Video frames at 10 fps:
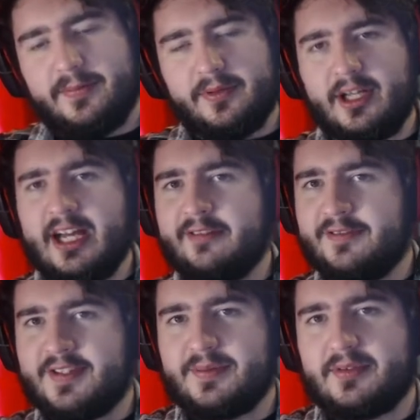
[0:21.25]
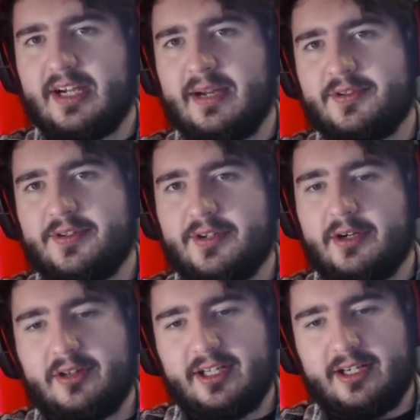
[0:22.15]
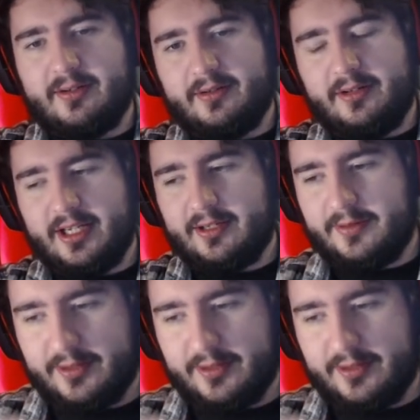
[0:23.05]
lot of subscribers who don't click on like